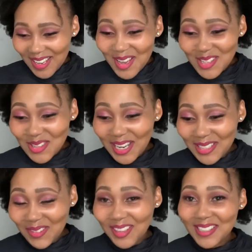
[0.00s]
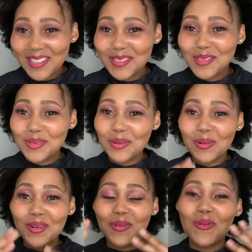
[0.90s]
so I don't want to
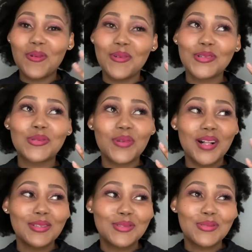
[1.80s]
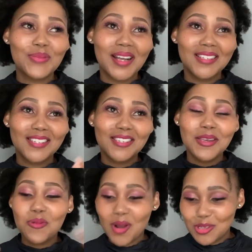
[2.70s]
talk or dwell too much
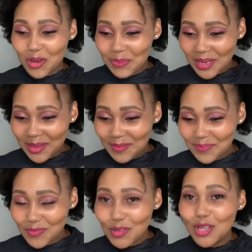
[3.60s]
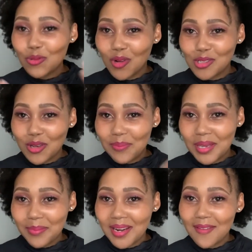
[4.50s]
in one topic. Not one topic,
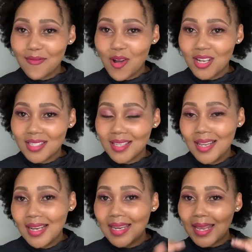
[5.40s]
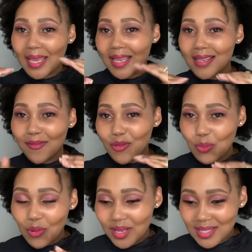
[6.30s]
but I've got like a few
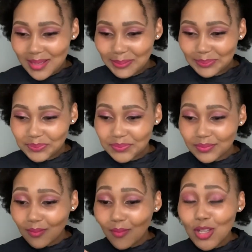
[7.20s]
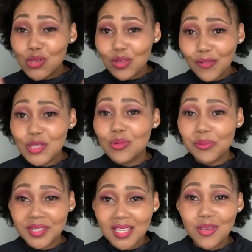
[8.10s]
points. So the first one
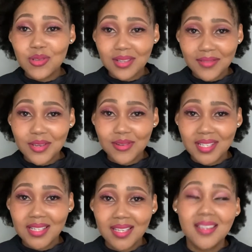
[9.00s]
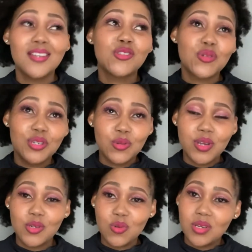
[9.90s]
was take yourself seriously during
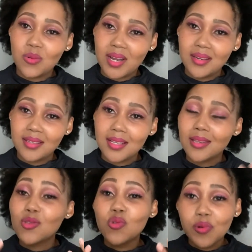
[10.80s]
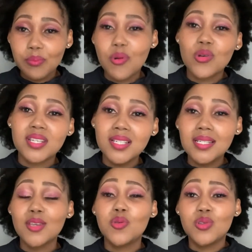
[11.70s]
2021. You're important,
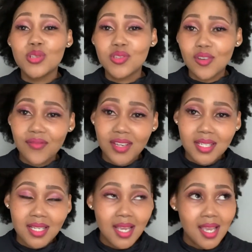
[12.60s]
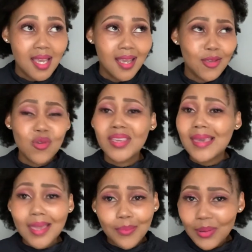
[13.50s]
you deserve it, you're
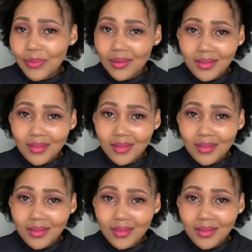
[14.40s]
capable,